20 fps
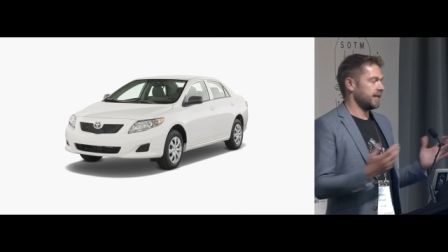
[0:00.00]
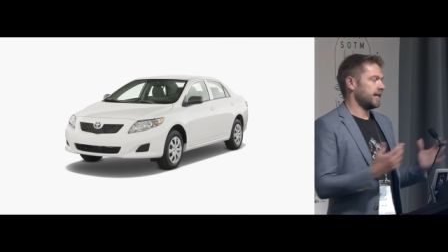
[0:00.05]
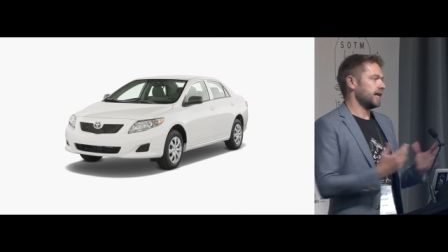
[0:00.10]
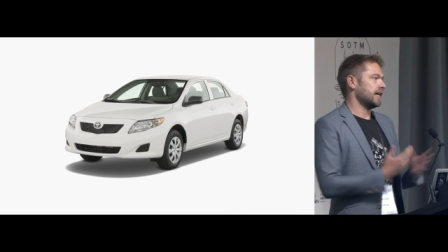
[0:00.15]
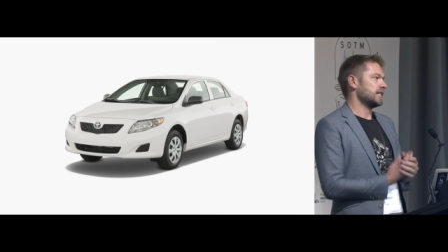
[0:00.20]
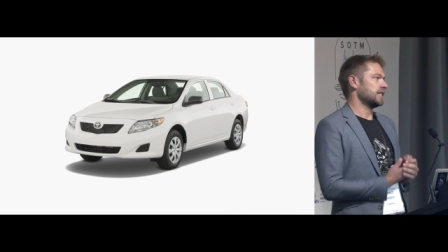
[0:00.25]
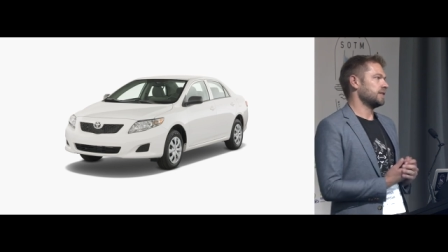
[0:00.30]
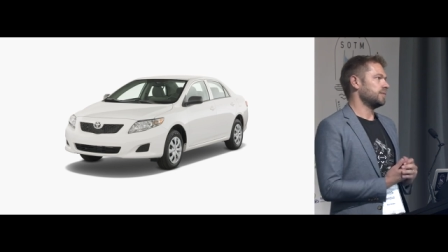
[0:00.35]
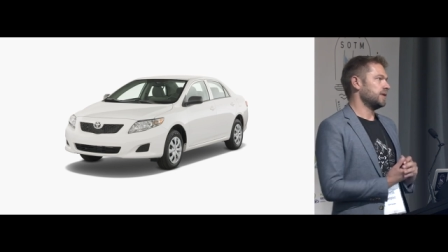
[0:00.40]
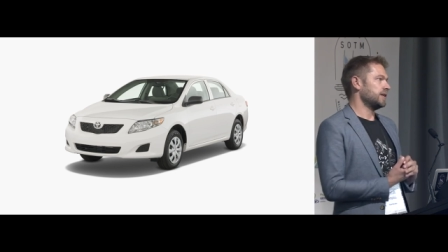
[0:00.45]
their
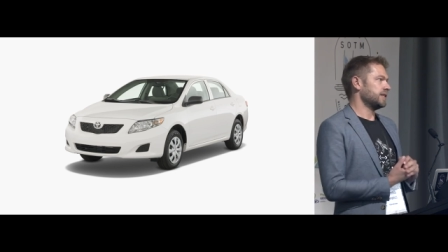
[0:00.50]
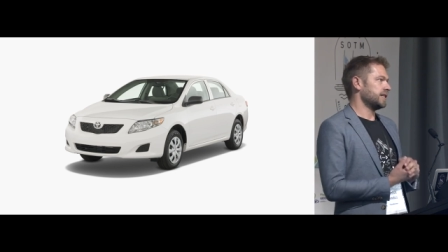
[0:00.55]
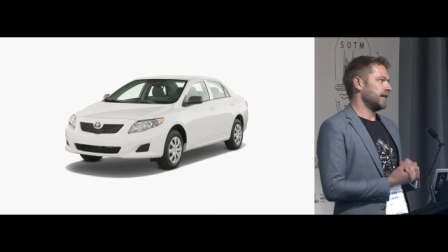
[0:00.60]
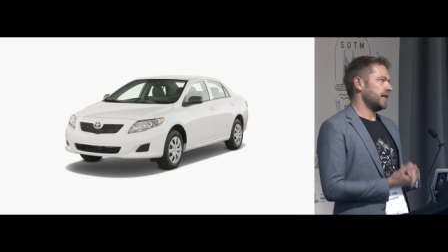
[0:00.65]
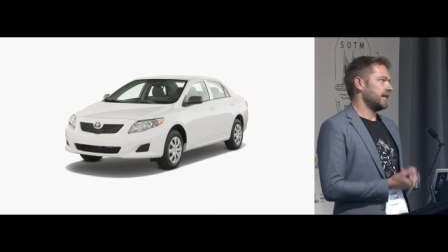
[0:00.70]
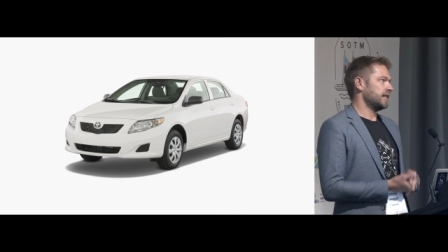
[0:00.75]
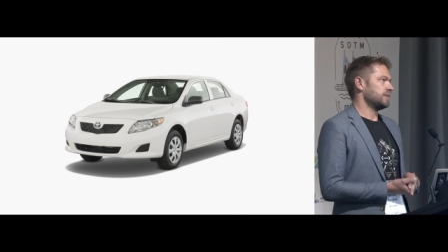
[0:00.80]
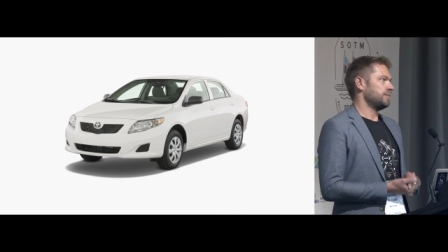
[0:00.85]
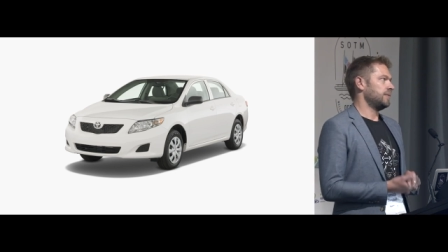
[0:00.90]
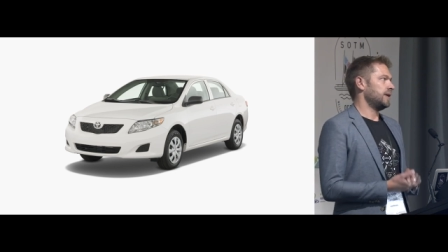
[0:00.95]
customers
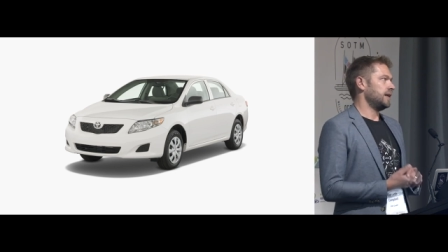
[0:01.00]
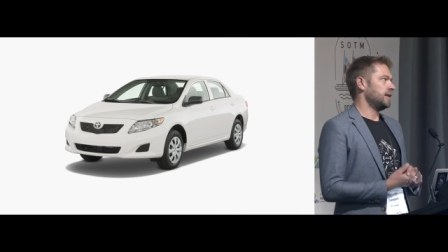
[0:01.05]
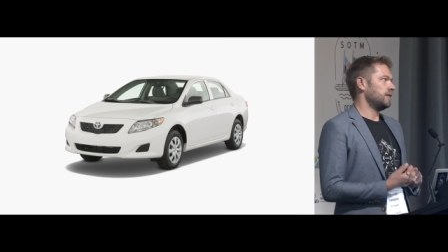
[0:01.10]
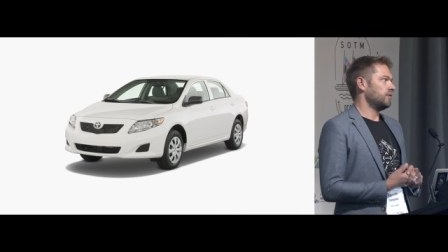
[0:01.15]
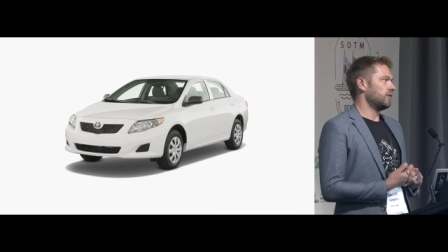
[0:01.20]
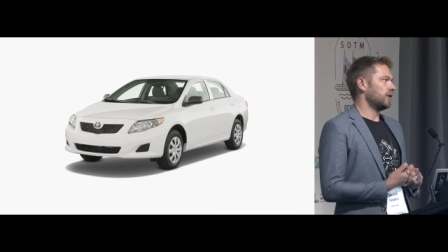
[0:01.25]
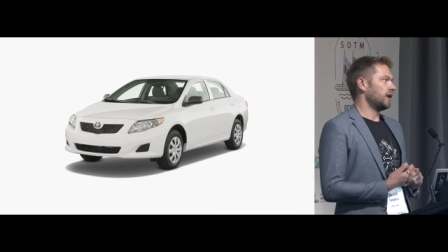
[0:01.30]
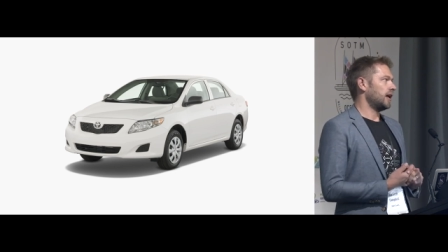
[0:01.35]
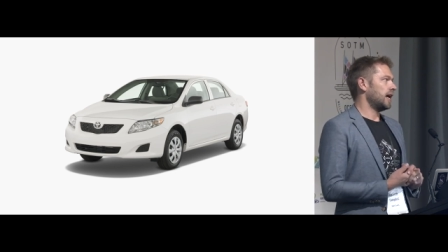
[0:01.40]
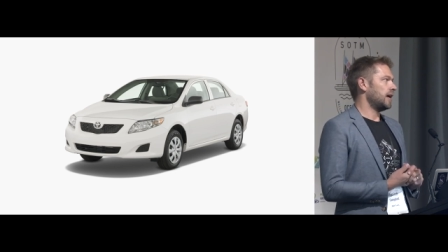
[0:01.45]
and has made
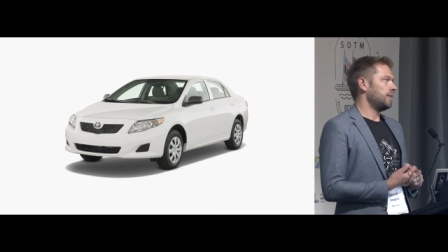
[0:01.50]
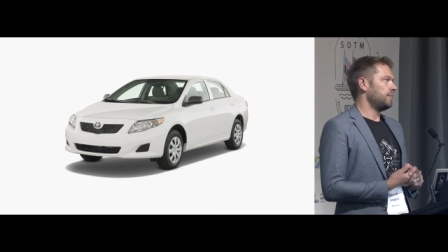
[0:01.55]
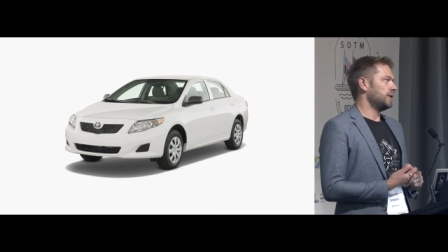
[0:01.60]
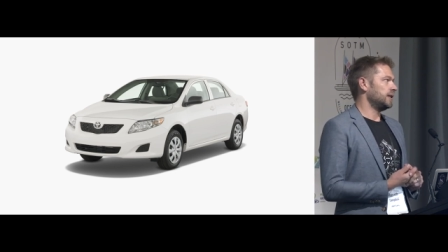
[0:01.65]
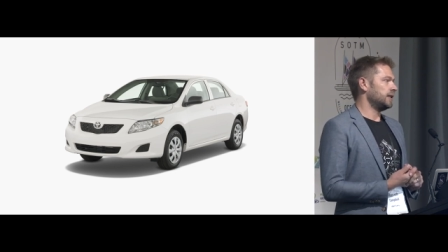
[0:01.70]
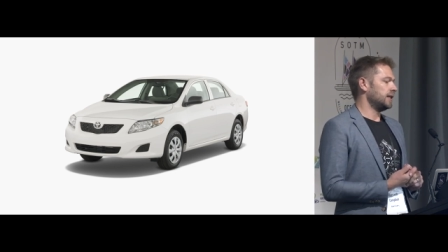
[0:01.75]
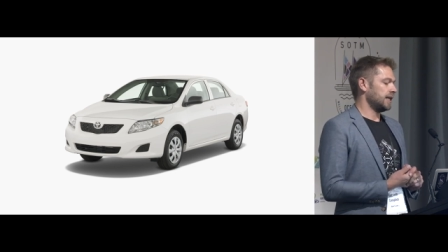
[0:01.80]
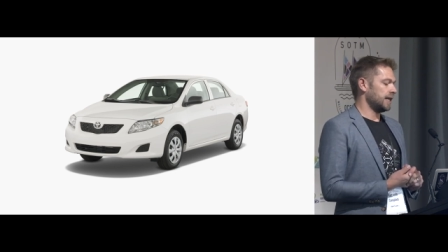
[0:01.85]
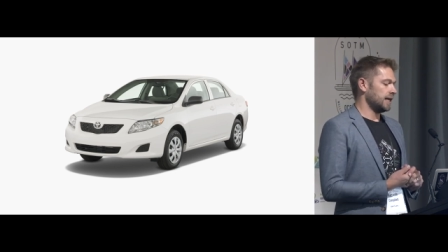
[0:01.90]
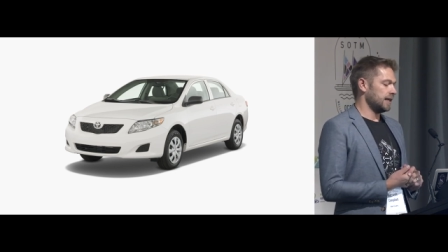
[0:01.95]

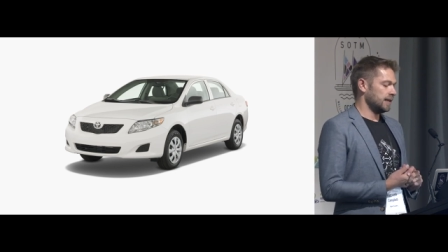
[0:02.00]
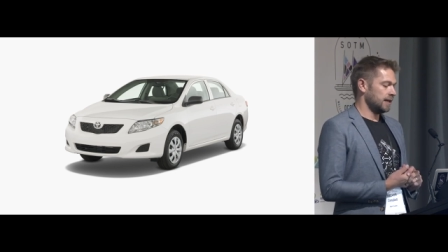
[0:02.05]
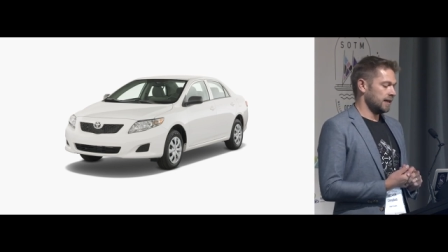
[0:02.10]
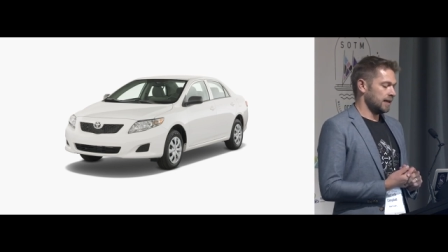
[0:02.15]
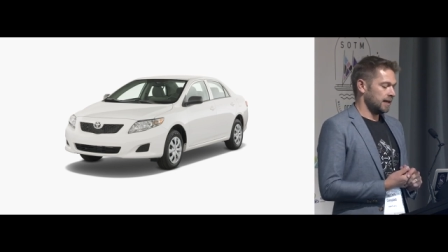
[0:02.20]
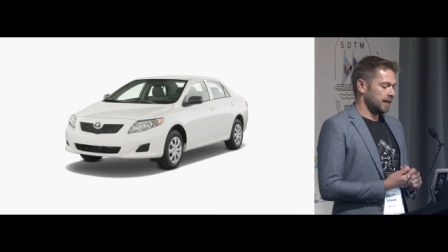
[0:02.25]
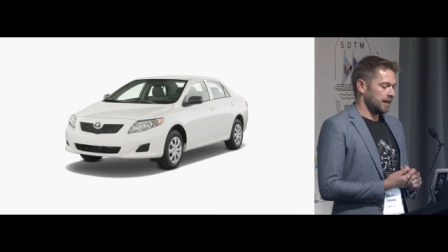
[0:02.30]
reliability